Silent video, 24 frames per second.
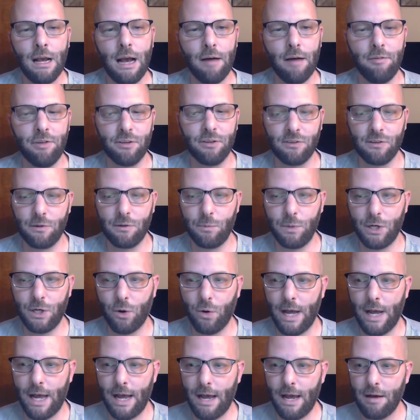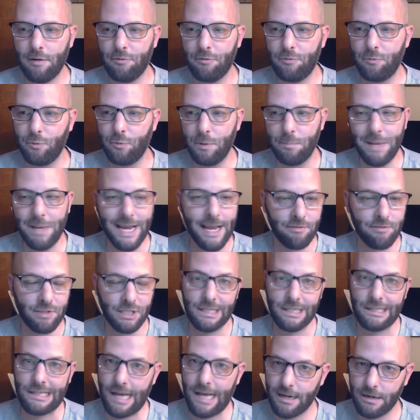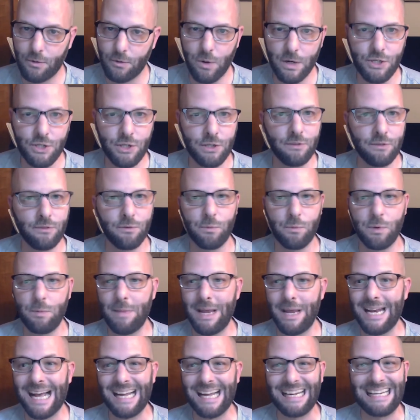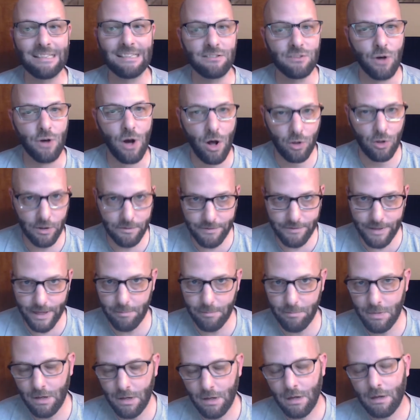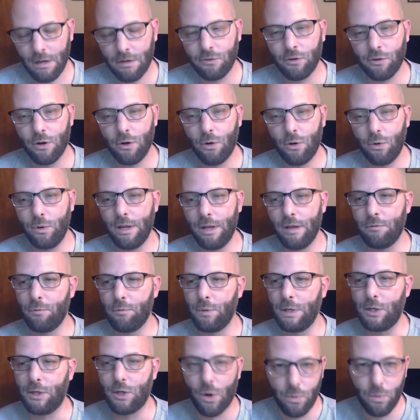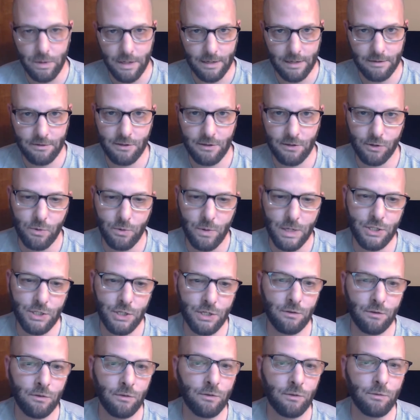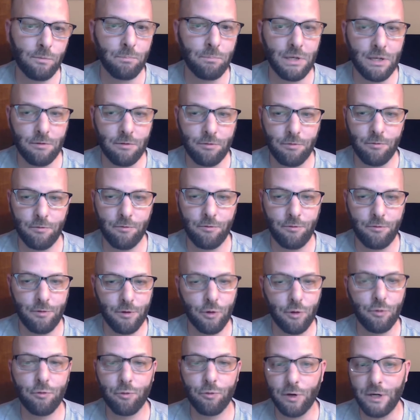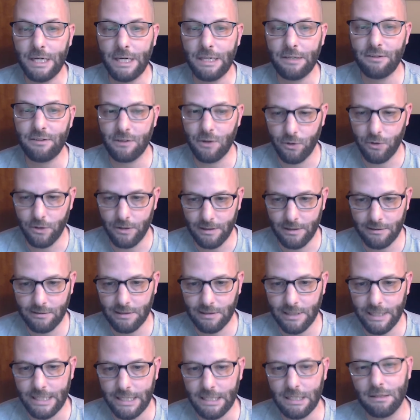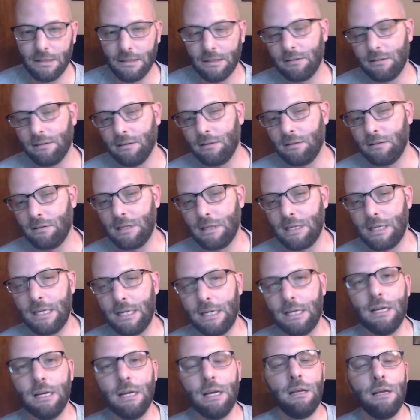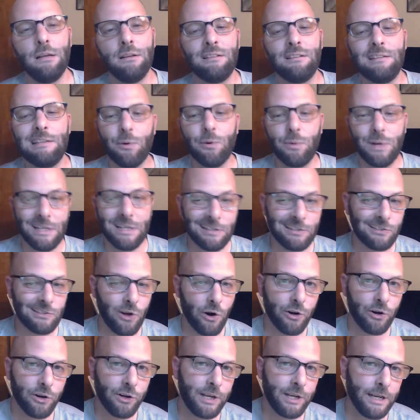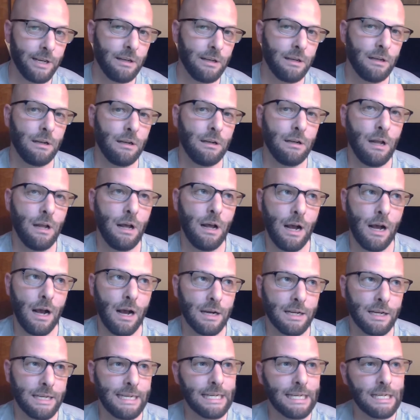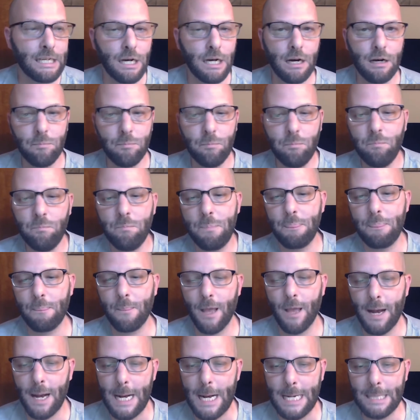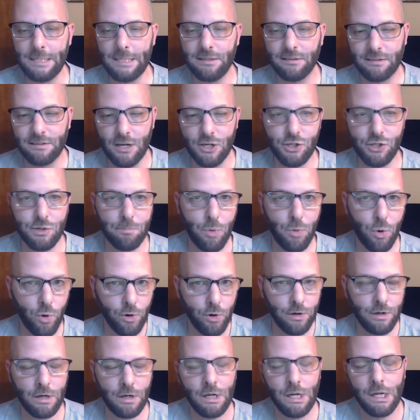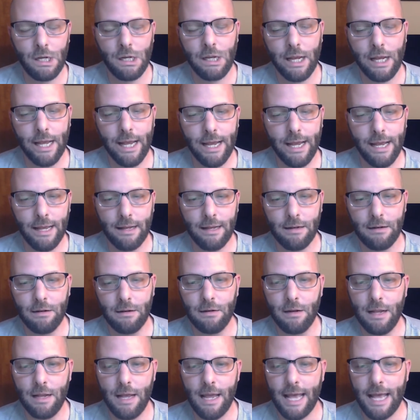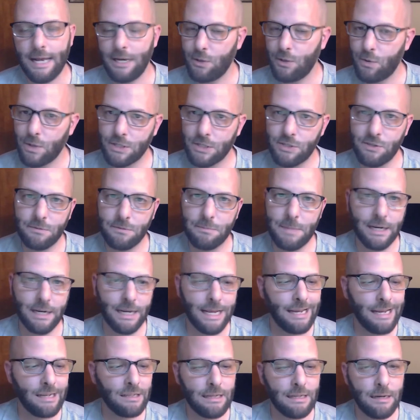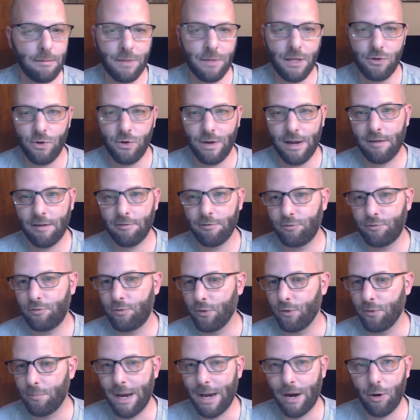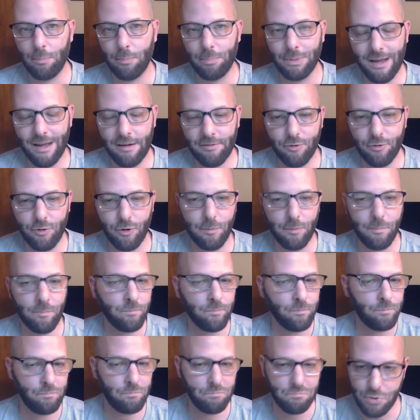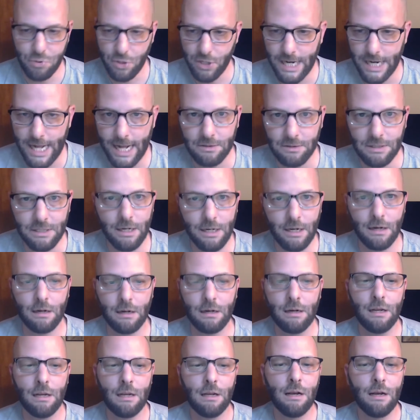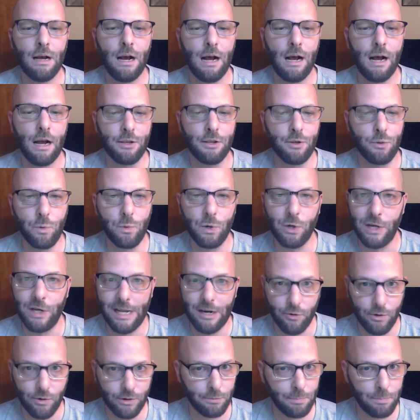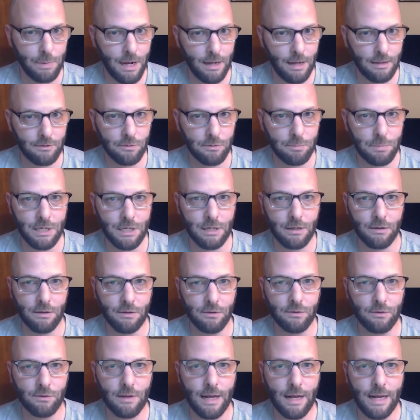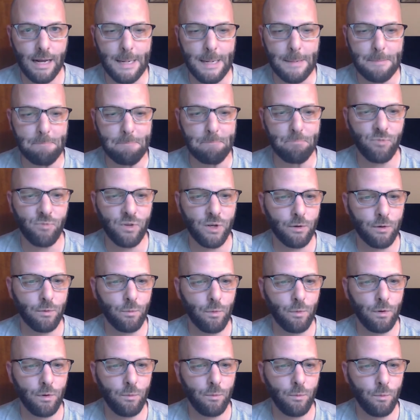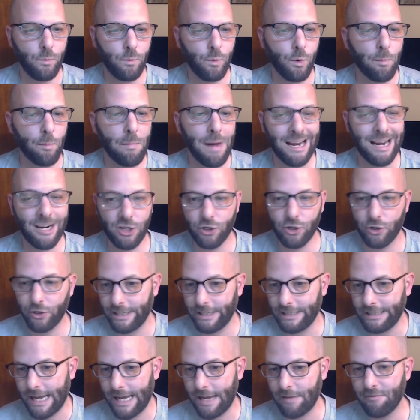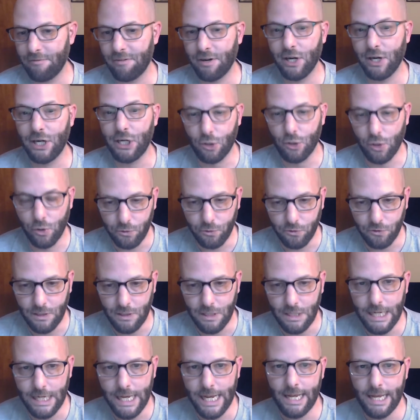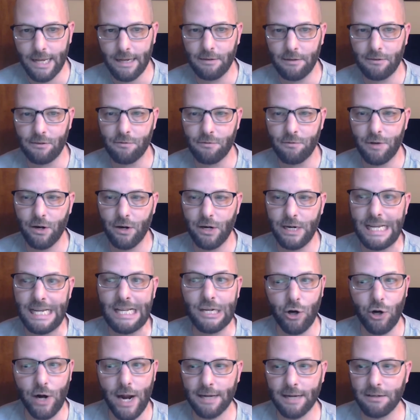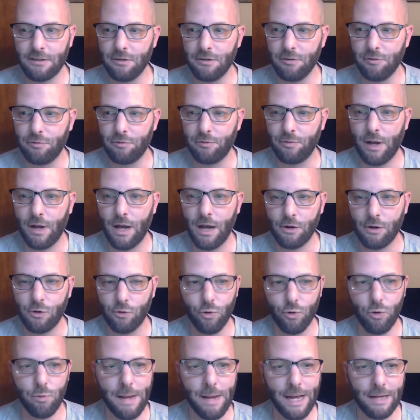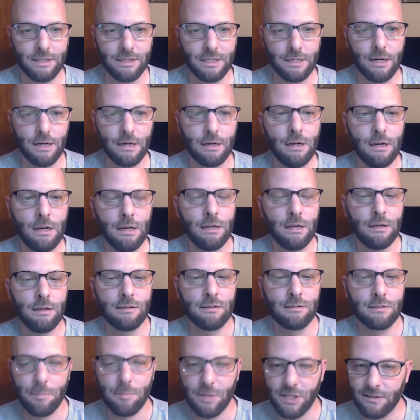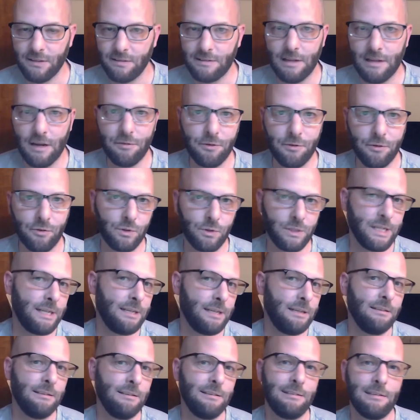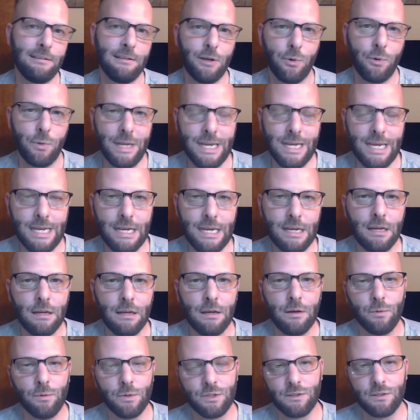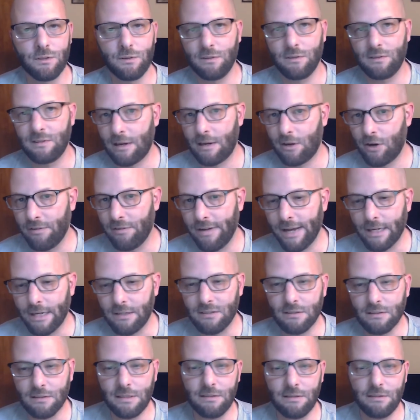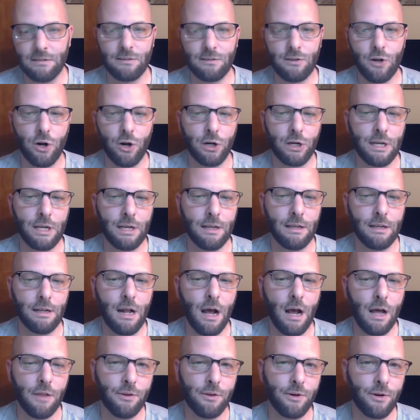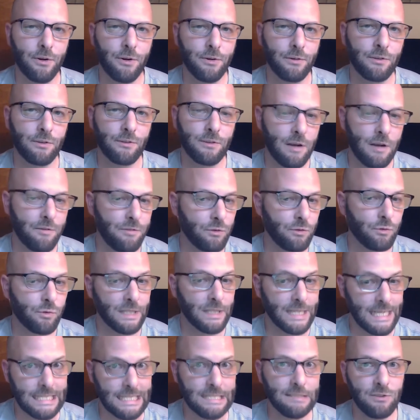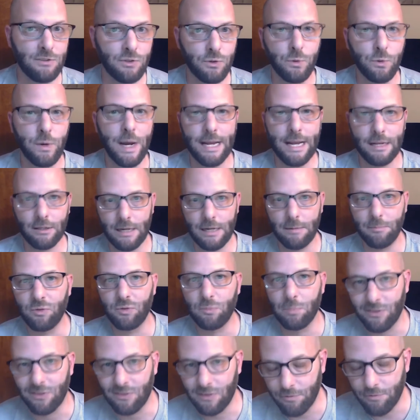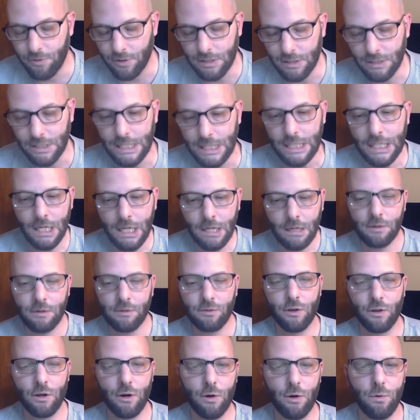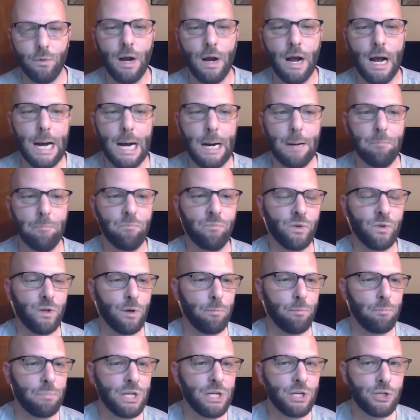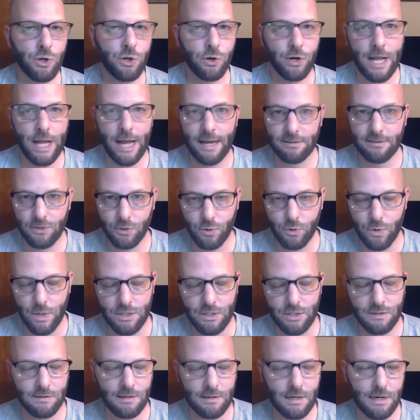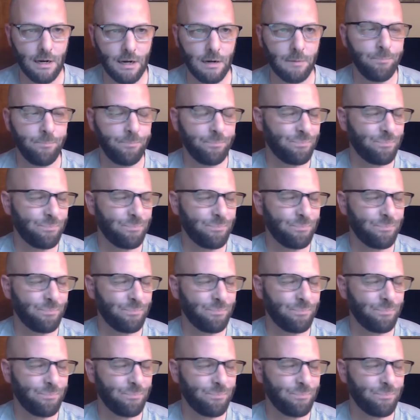Obviously, we don't have, we may have a lot of questions and we may not get to all of them. So if we don't get to your questions, be feel free to go to this link. This is the COE Starter Kit uh, GitHub uh, discussion board. And any questions about ALM that you have for the Power Platform, put it out there. Uh, you will get a response because um, you know we're monitoring that very closely, and it's a very interactive uh, group out there. Some of the stuff is related to COE, which is the Center of Excellence kit. Other stuff is related to ALM specifically. So um, you know, be sure to ask your questions there.